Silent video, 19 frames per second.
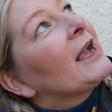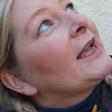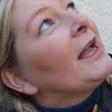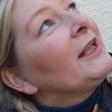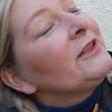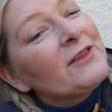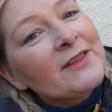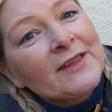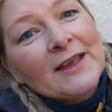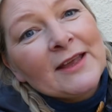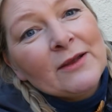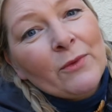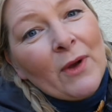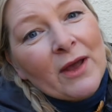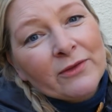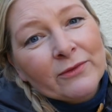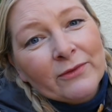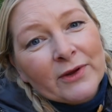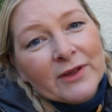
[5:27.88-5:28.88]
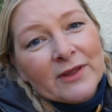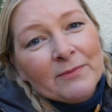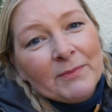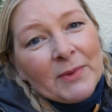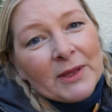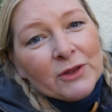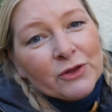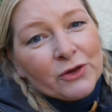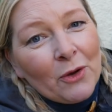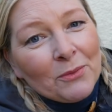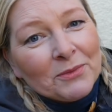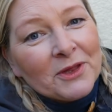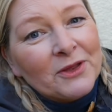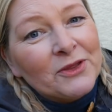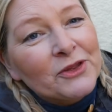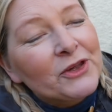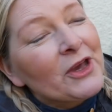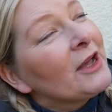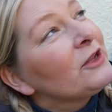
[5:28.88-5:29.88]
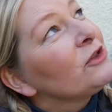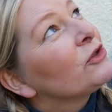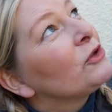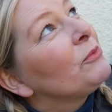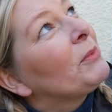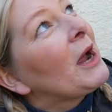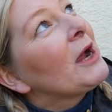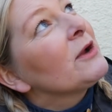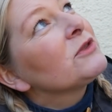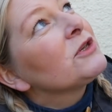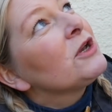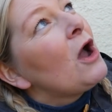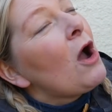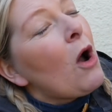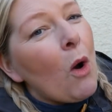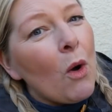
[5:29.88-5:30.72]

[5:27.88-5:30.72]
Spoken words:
Can you see whether it's been chopped and changed about?